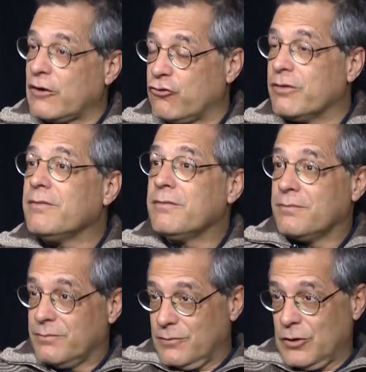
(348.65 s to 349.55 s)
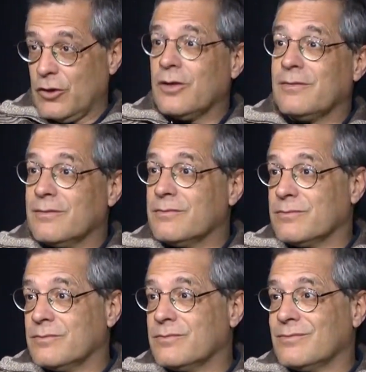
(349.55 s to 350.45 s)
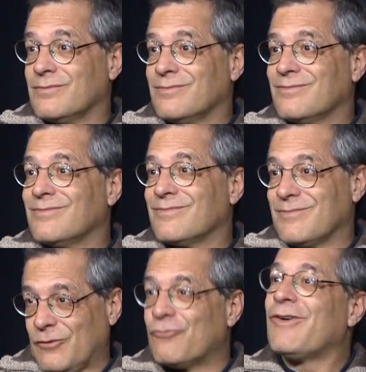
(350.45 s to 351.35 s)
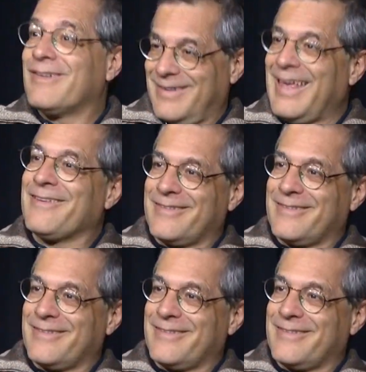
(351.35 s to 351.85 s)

strange thing is why we both entered to it, because